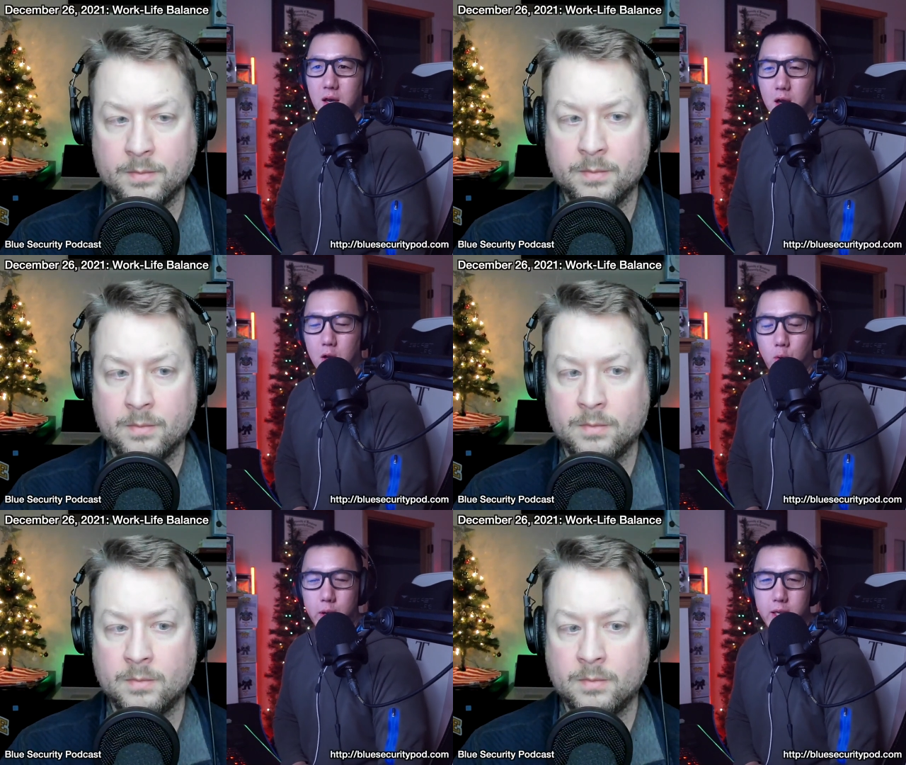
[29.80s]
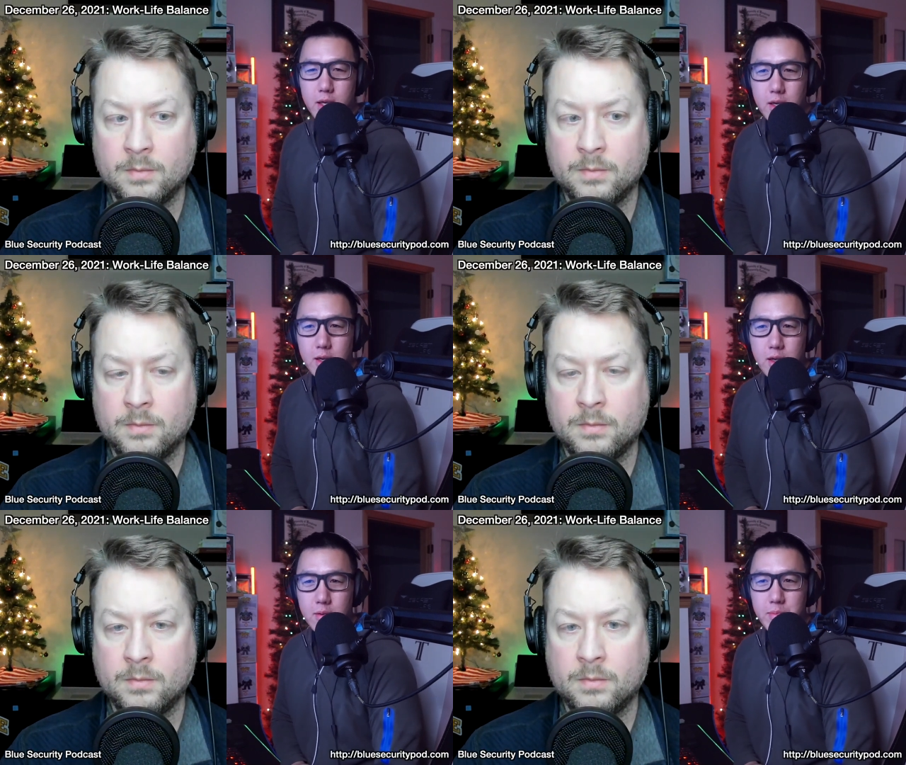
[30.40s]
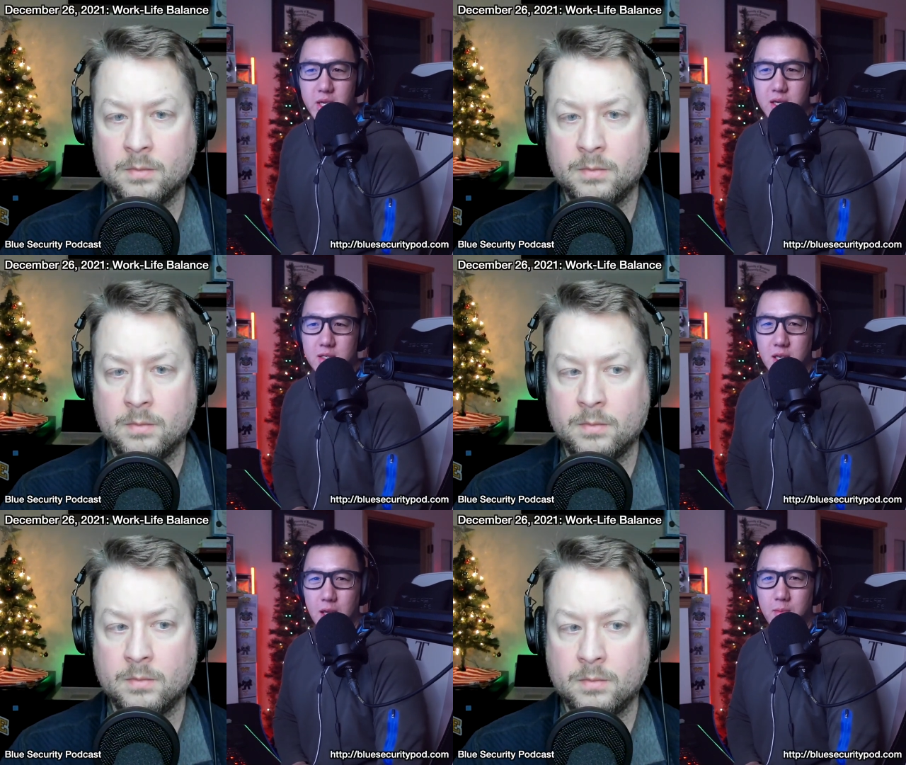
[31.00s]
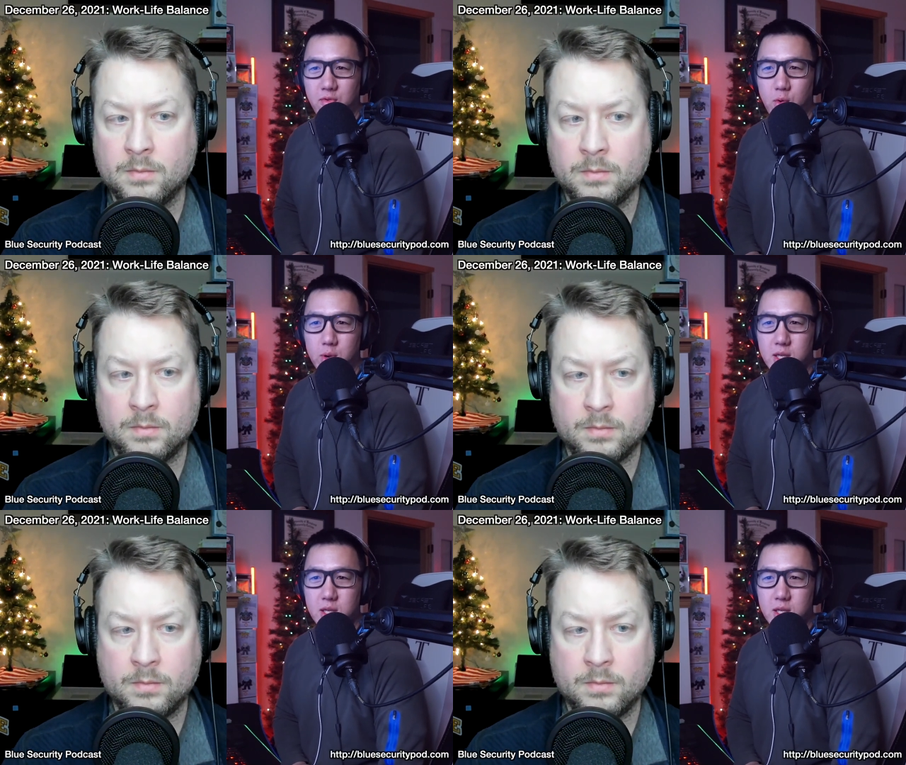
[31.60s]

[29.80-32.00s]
Speaker 1: A quick PSA before we